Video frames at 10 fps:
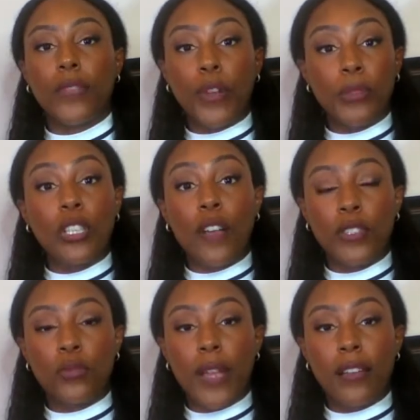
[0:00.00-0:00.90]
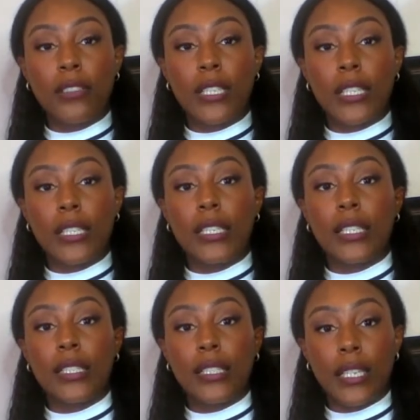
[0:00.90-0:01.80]
from Soft Surroundings
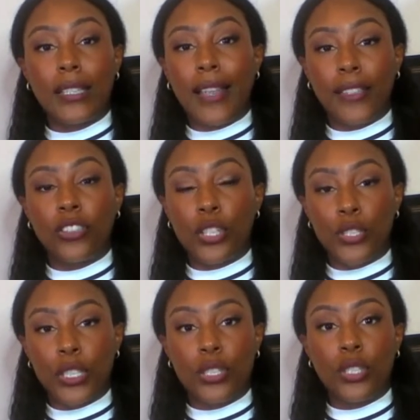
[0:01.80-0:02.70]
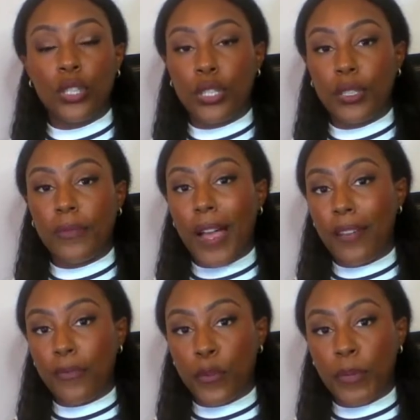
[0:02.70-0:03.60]
did like $30 to
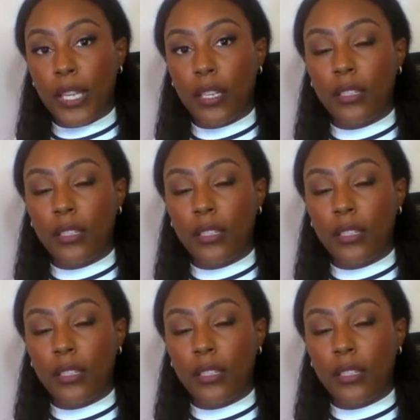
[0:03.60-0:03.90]
$35 for me.